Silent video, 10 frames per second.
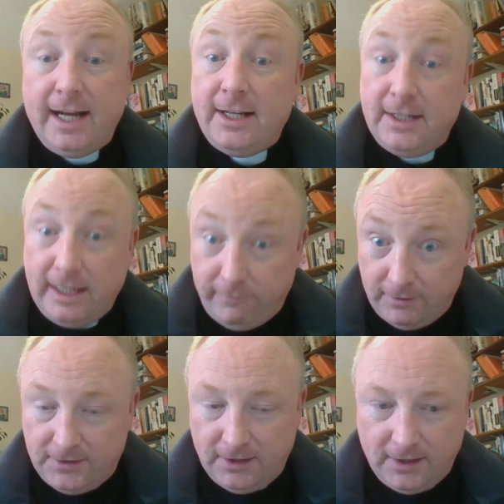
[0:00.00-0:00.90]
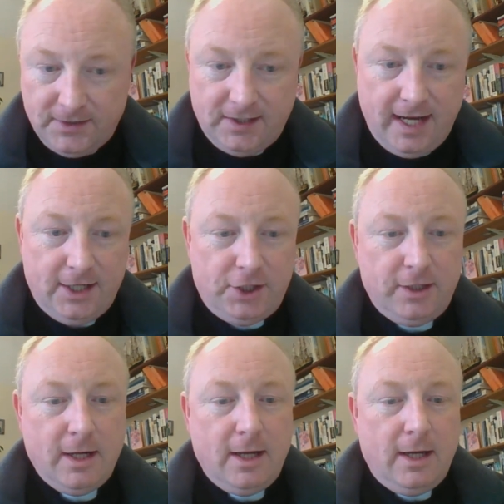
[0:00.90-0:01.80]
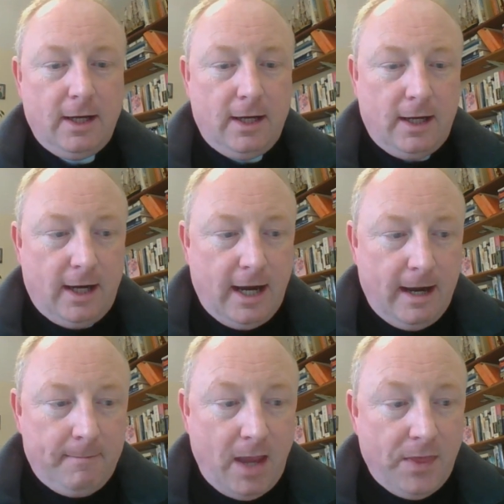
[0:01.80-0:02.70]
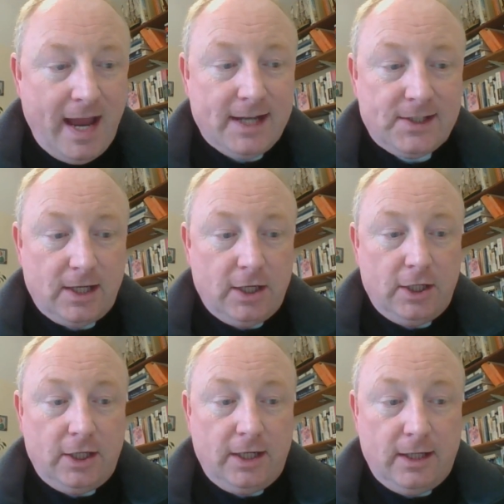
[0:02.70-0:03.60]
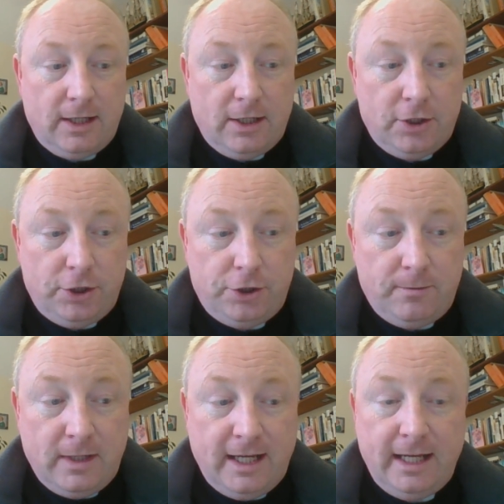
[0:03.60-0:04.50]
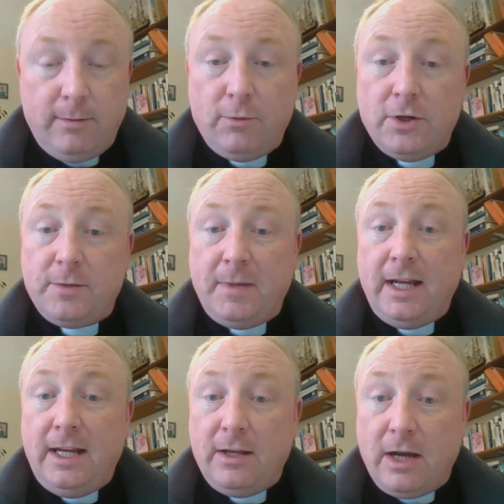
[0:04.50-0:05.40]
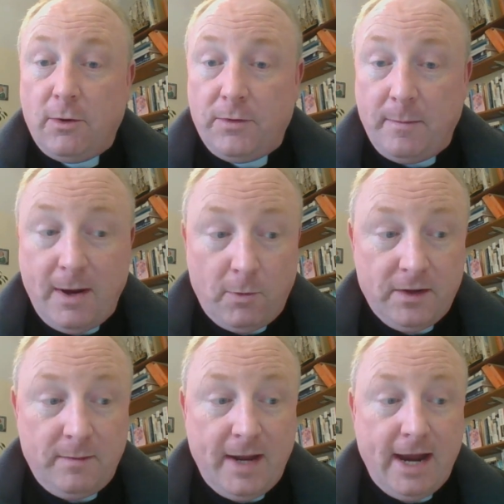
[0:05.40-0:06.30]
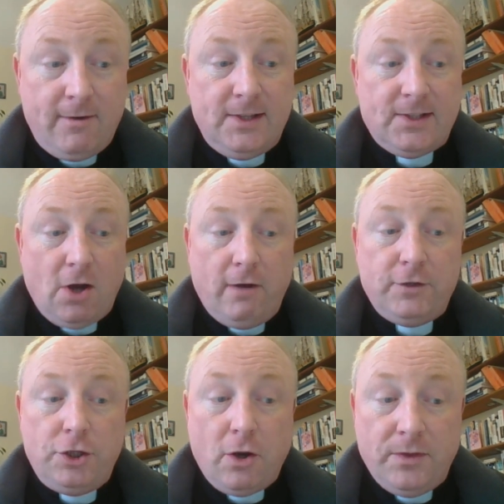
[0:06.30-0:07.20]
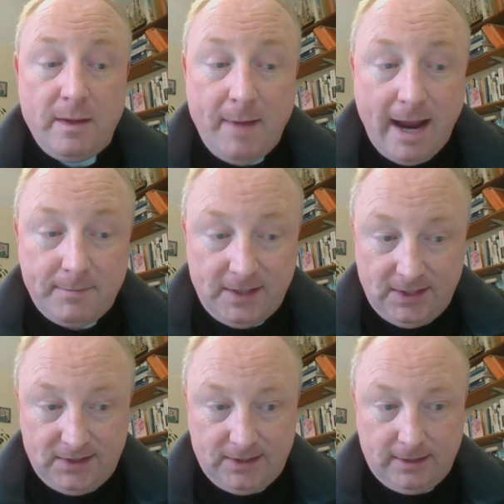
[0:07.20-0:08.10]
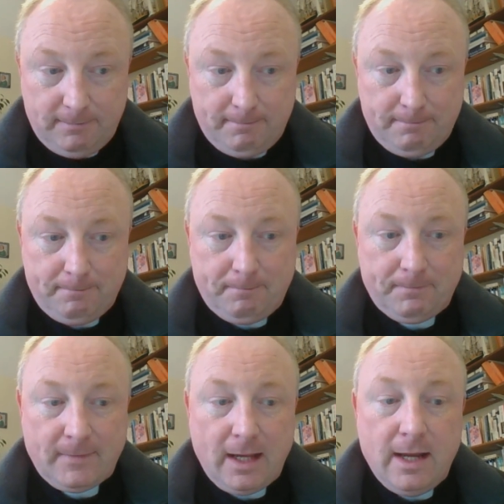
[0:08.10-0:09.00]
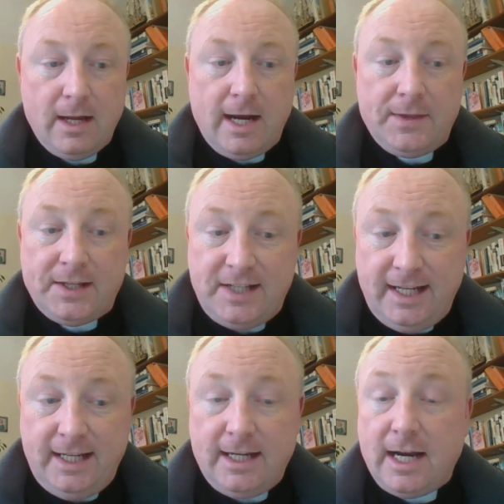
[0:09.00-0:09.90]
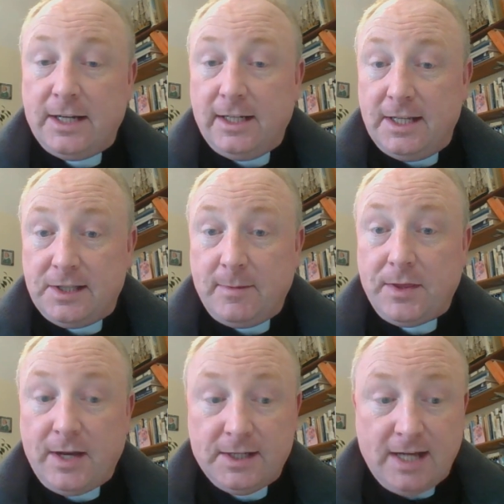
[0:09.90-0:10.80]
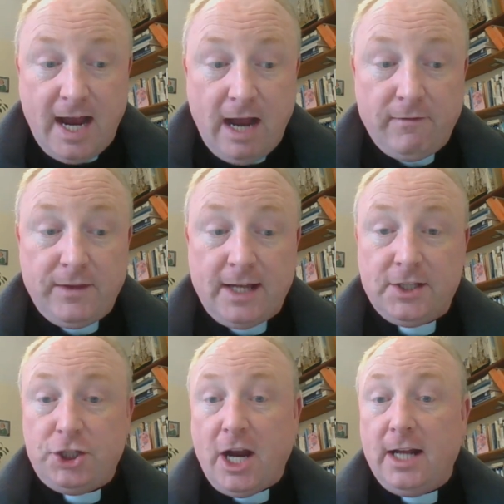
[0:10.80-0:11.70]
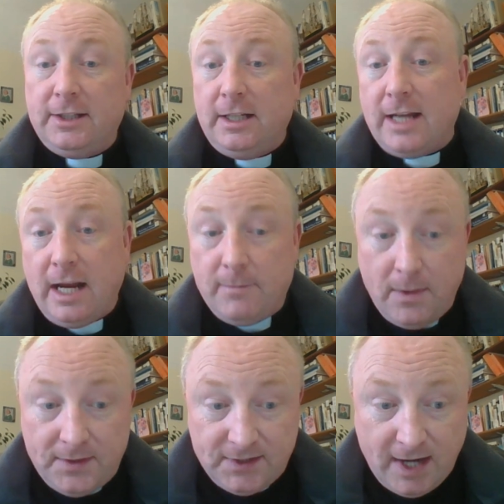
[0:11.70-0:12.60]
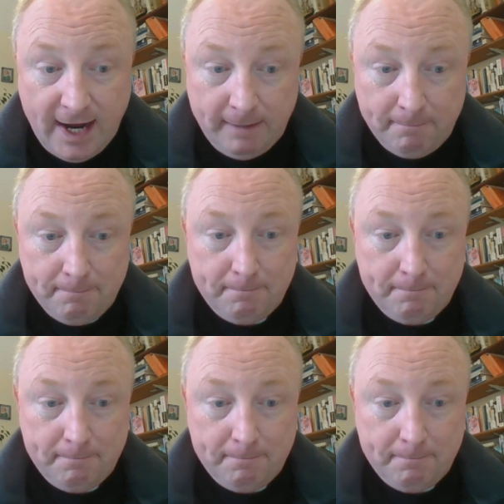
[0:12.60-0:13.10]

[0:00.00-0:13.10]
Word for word: in a different annunciation um, that he would be uh, the, one of the parents of John the Baptist and that he and Elizabeth are to have that child in nine months' time.